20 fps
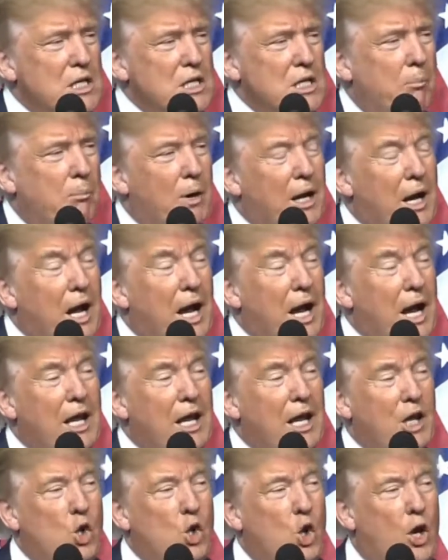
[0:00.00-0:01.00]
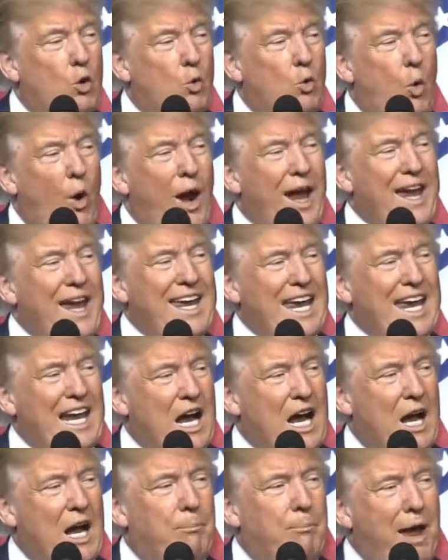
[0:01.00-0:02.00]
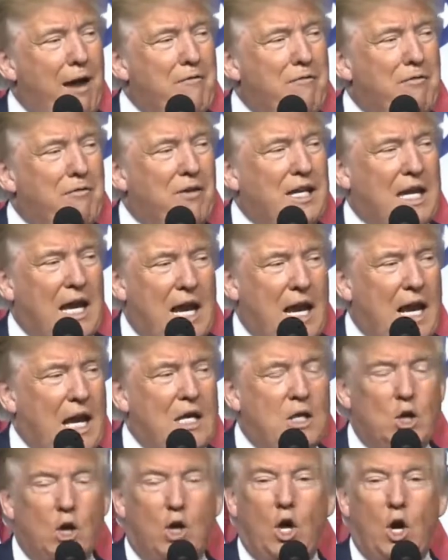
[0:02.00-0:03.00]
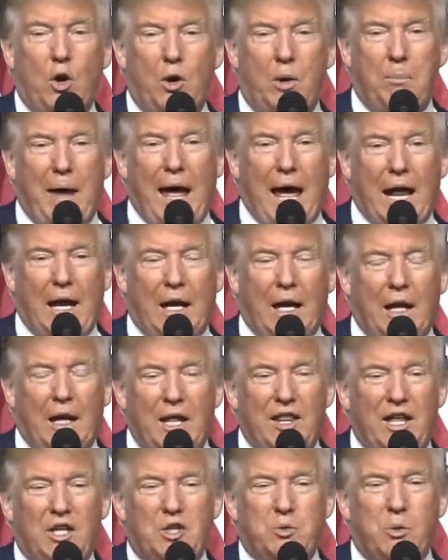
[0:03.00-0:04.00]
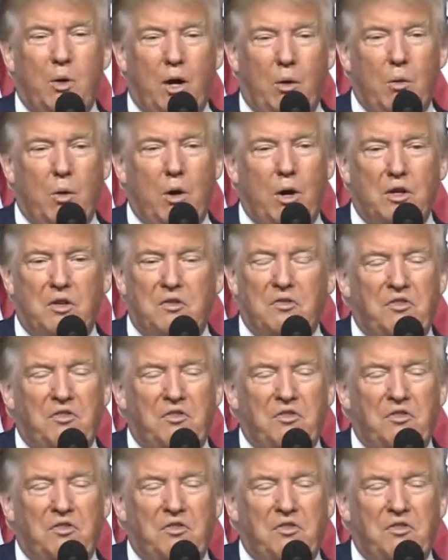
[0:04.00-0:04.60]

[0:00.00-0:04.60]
But I enjoyed waking up every day to go to battle, and that's what it was.